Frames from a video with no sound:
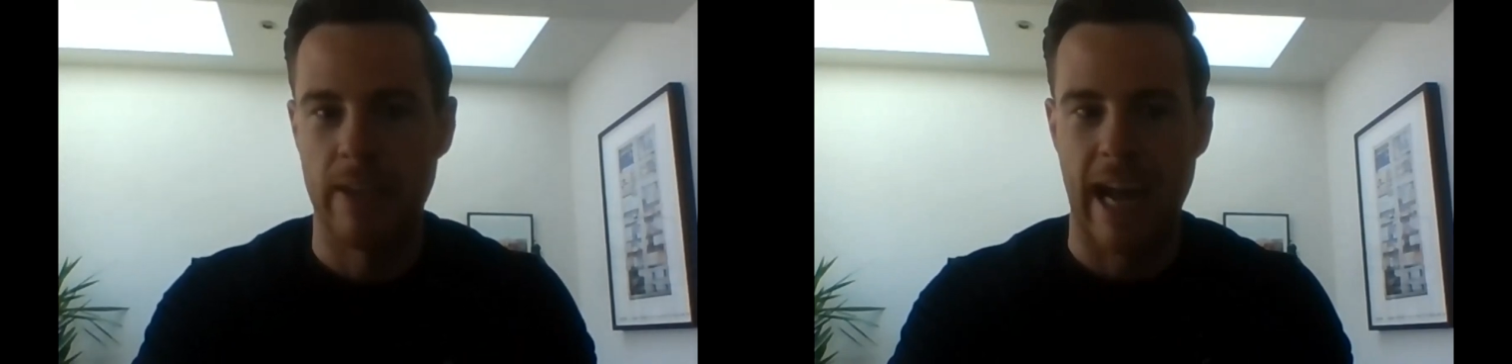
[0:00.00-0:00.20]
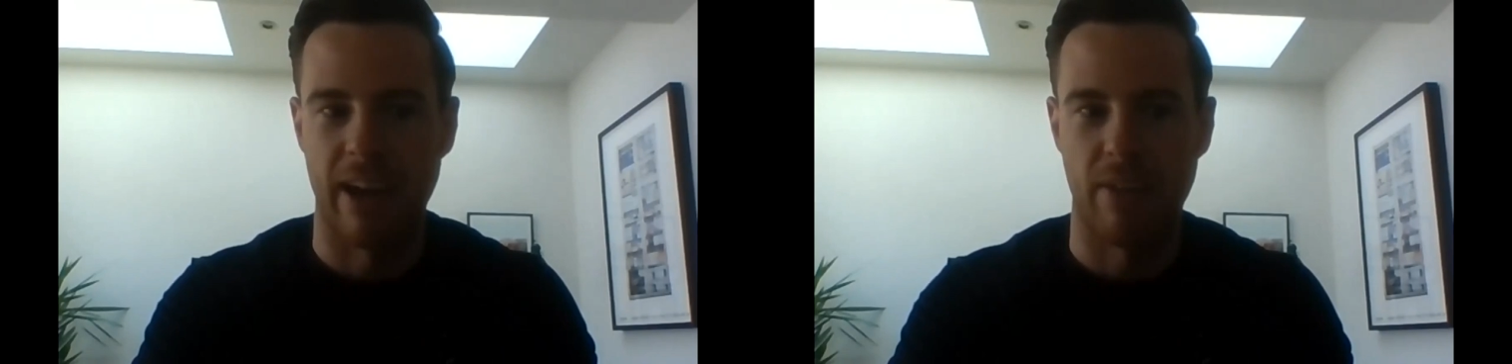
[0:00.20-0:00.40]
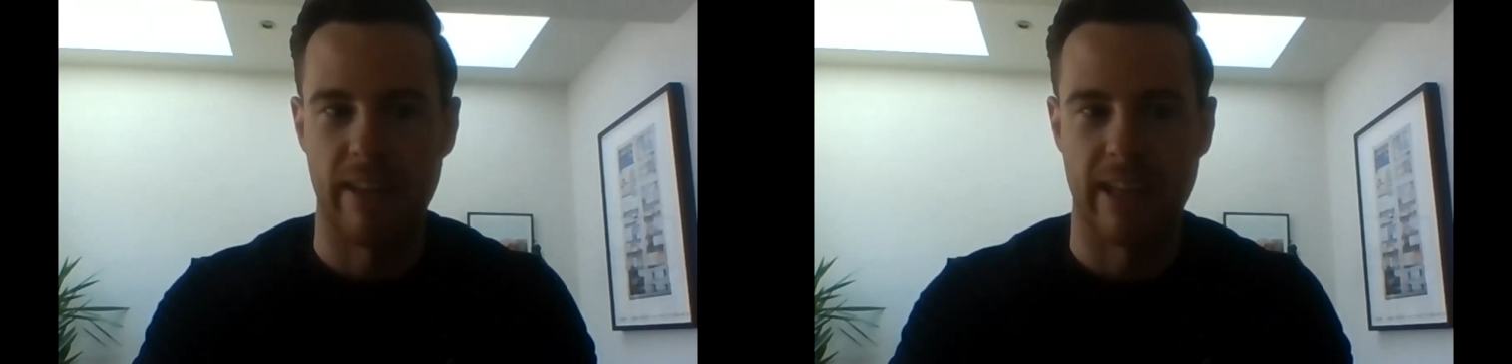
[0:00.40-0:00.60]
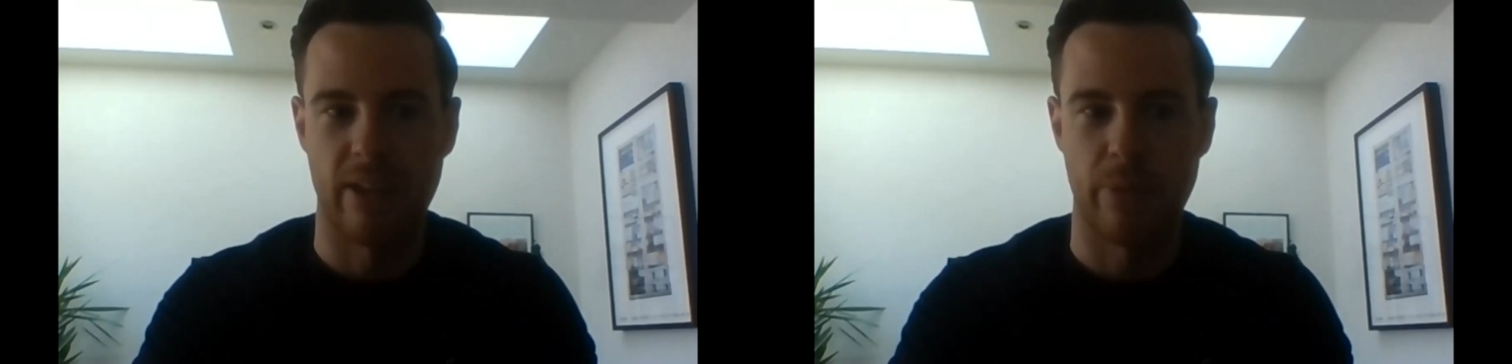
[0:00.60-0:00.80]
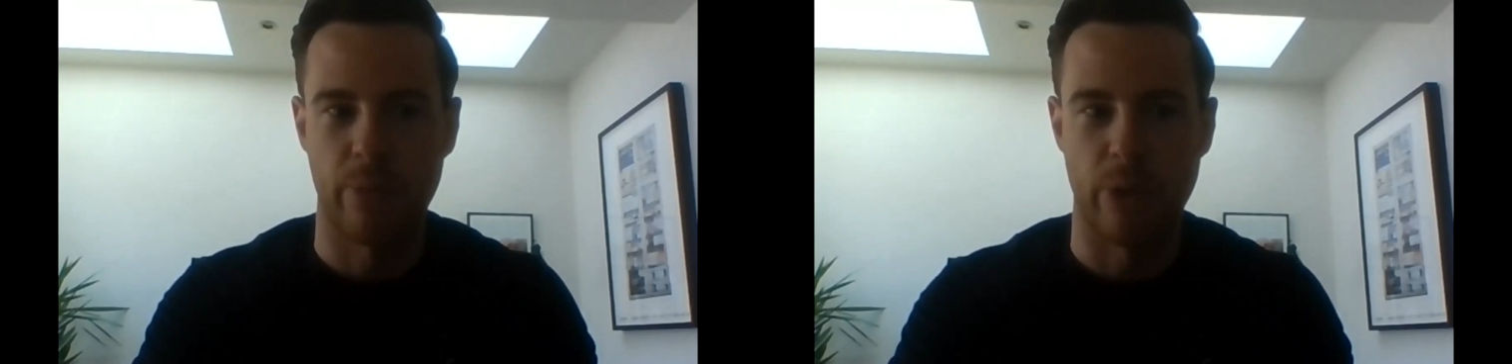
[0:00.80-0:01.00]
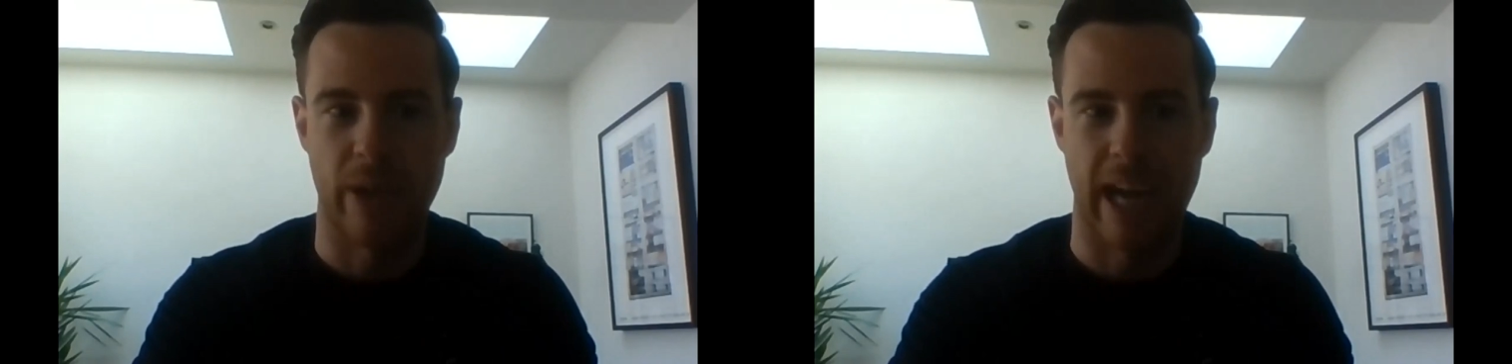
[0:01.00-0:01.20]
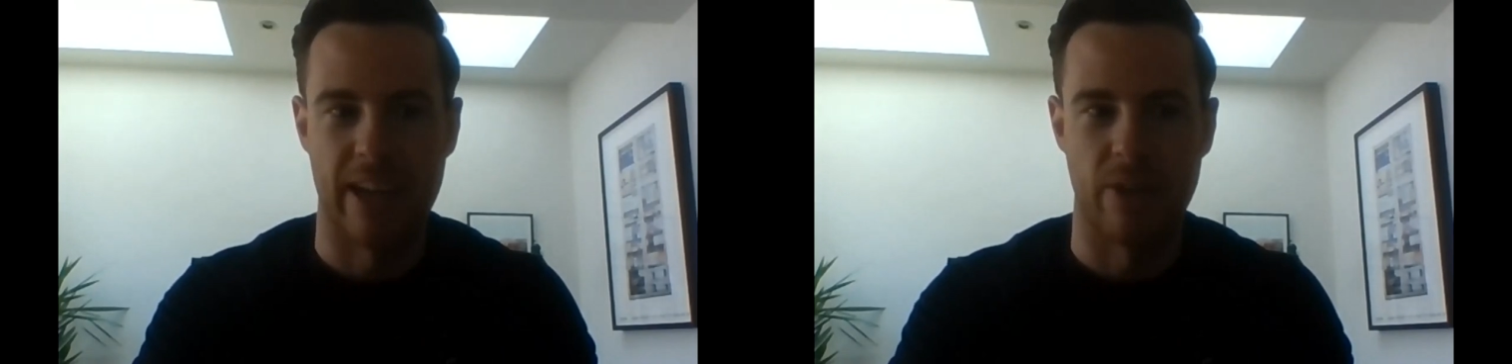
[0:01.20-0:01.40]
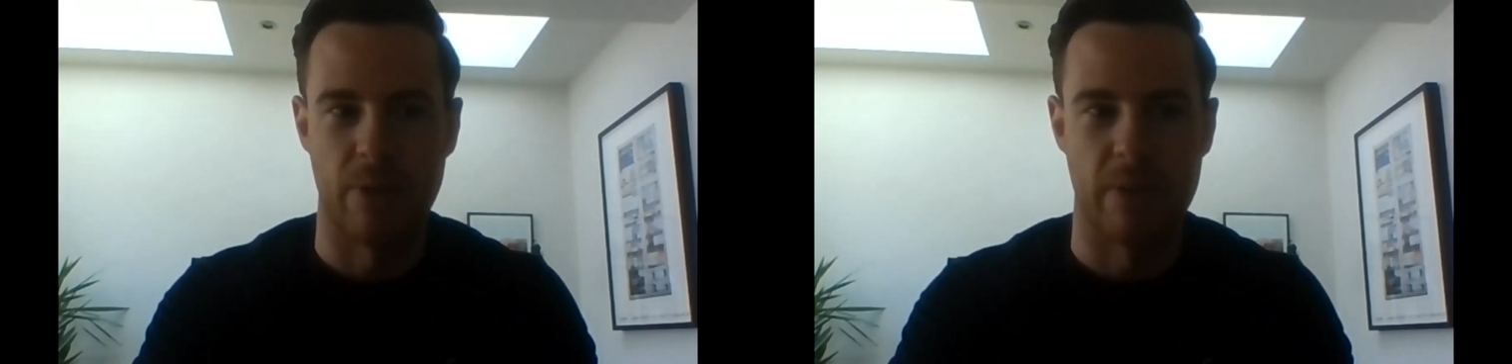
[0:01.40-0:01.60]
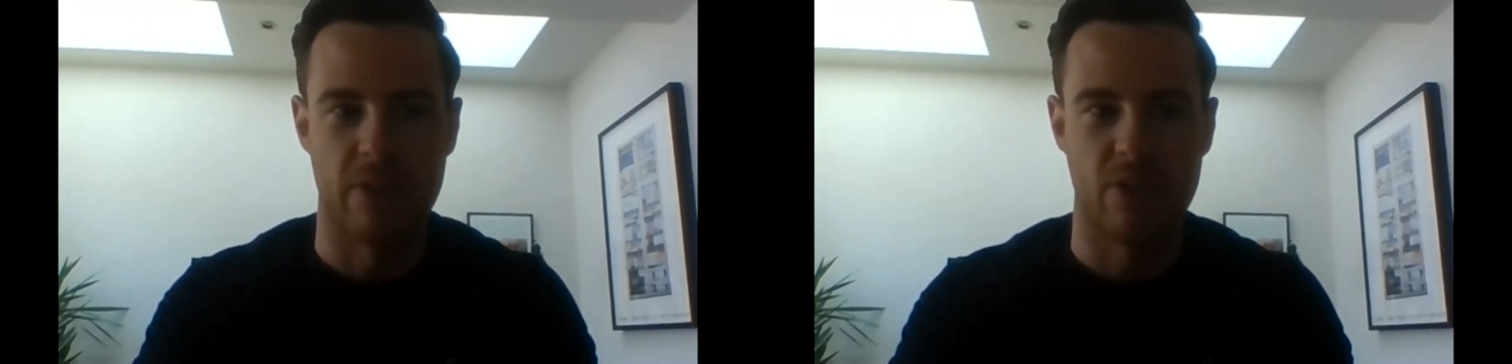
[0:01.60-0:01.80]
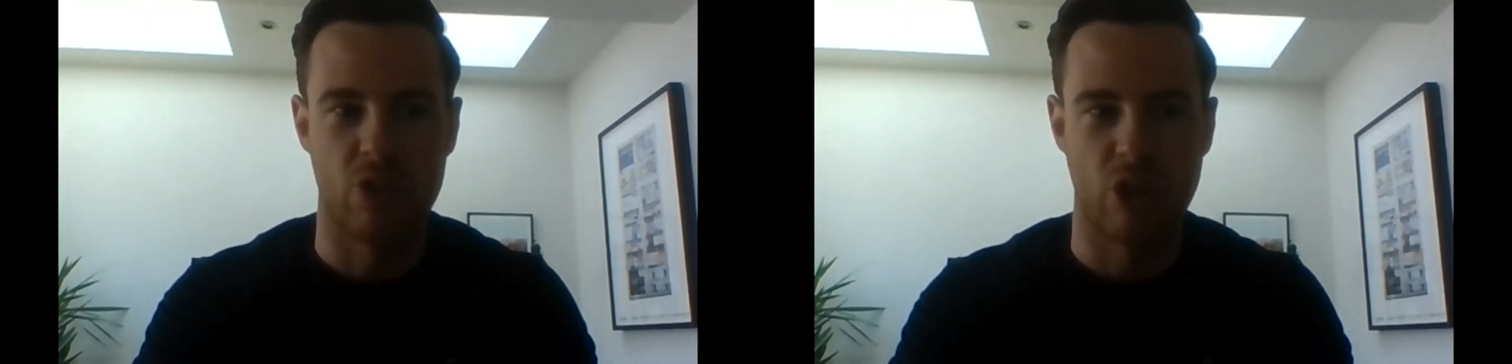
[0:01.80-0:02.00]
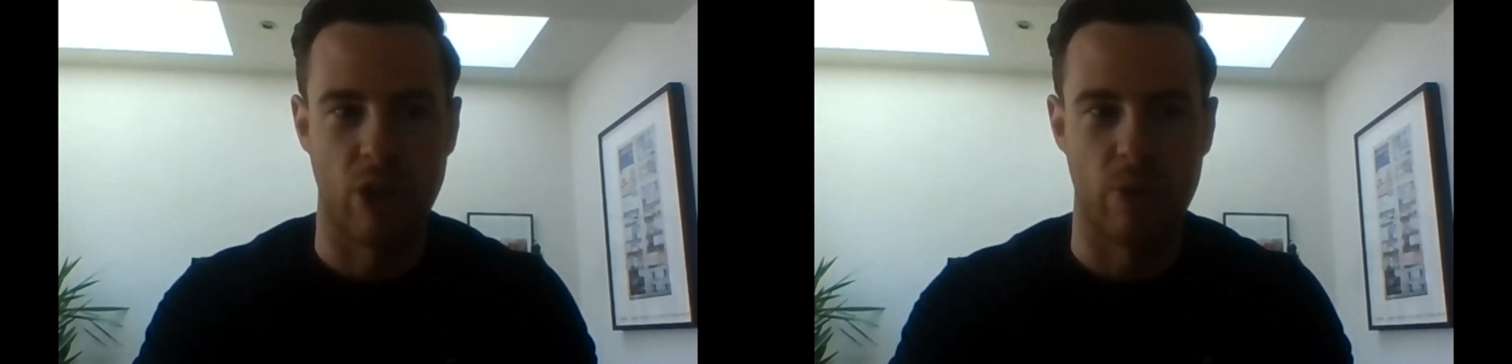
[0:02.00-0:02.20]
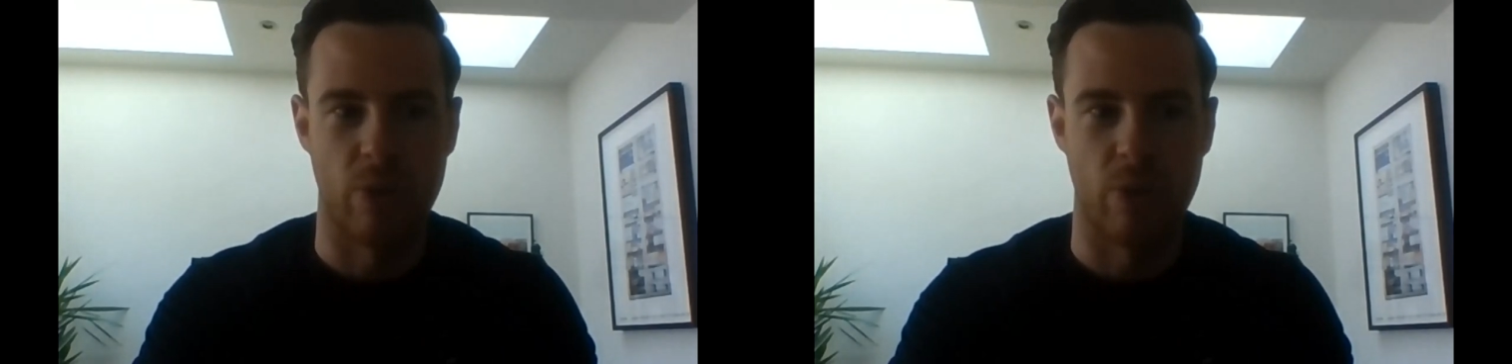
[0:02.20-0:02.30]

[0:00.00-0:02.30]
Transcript: And I think what you can do is show